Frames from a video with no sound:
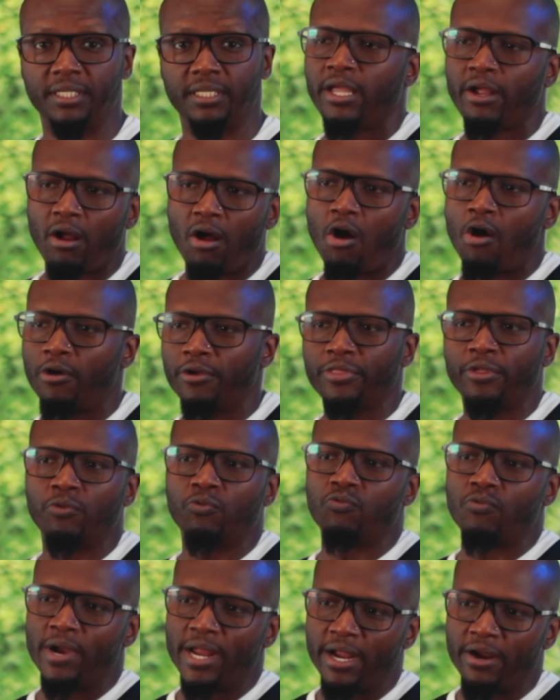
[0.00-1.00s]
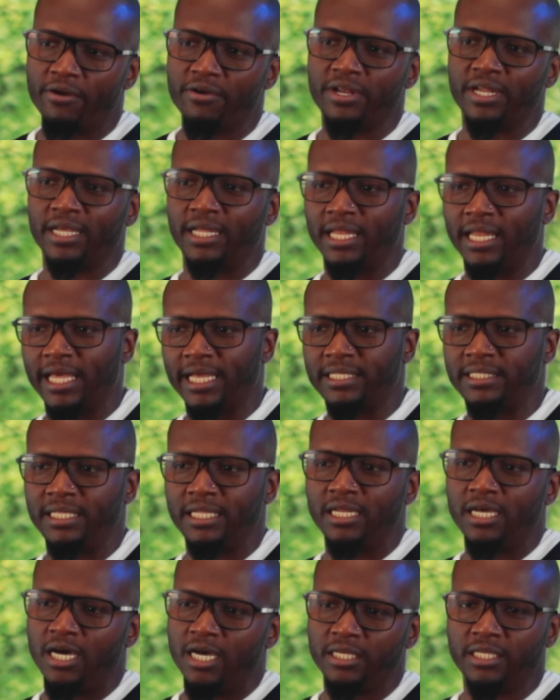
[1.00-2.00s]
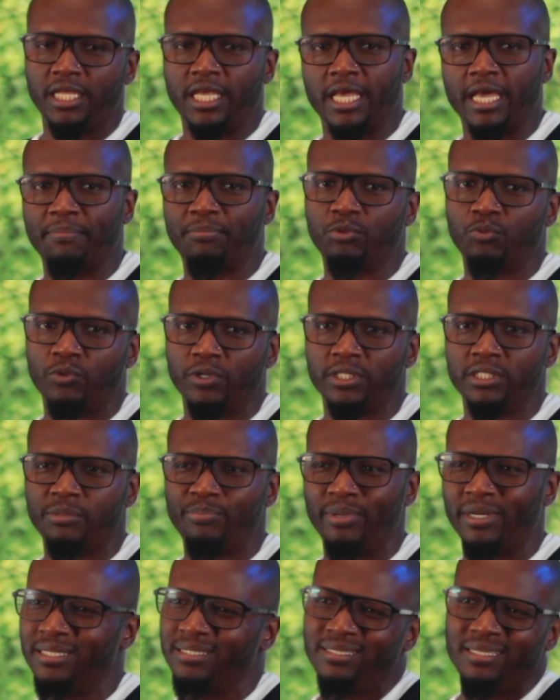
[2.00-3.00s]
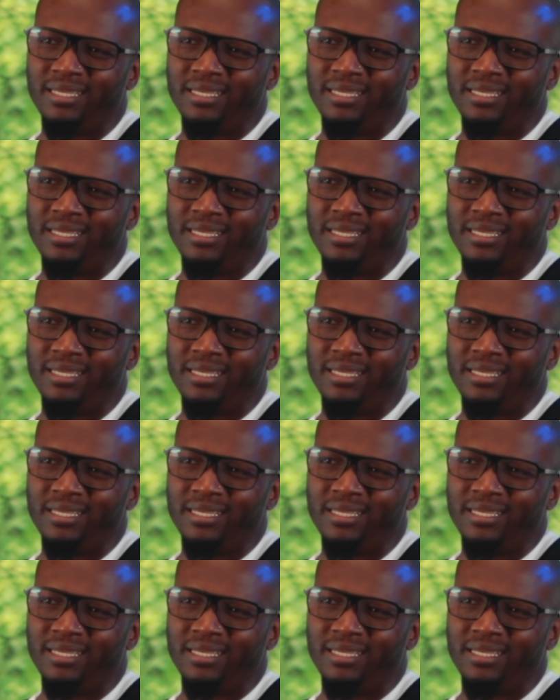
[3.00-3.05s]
There are the rare, neglected, unkept ones, but